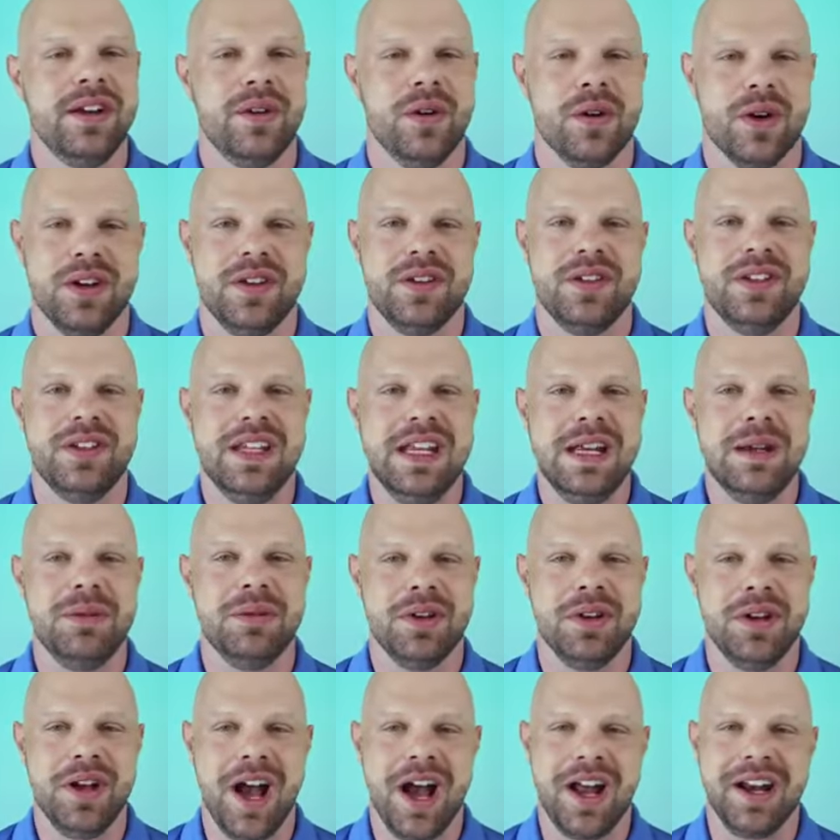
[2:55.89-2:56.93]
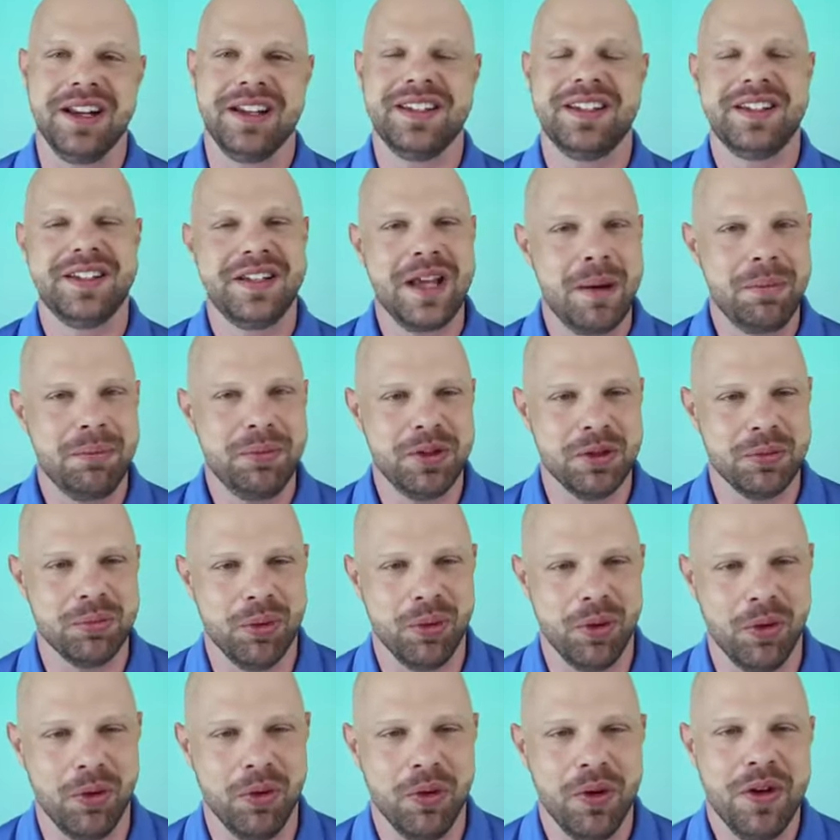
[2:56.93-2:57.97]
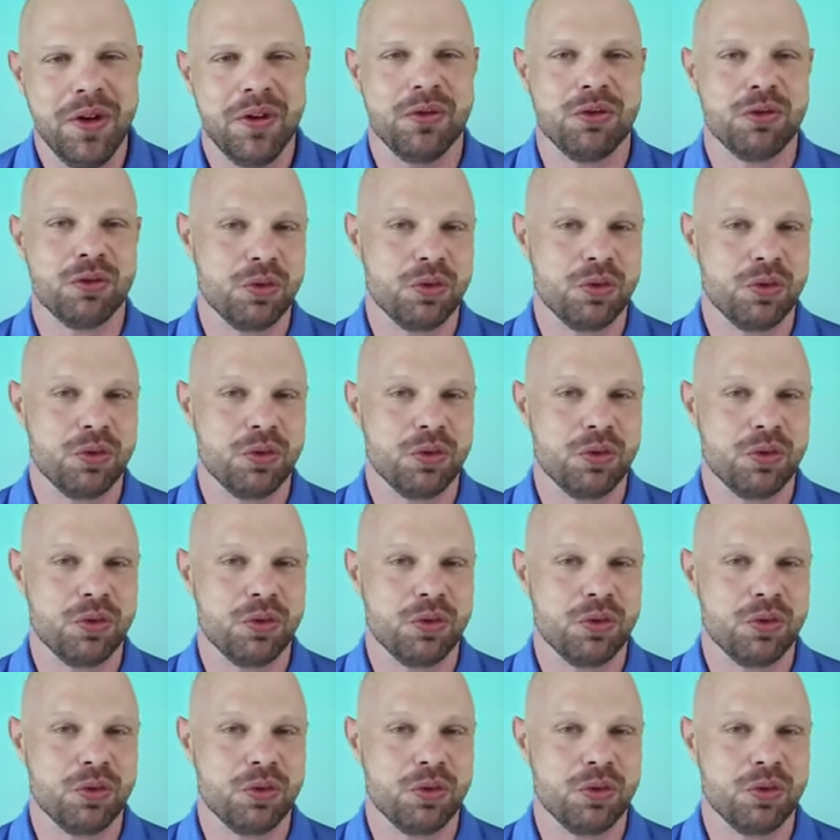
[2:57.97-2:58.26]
or it's deemed not acceptable,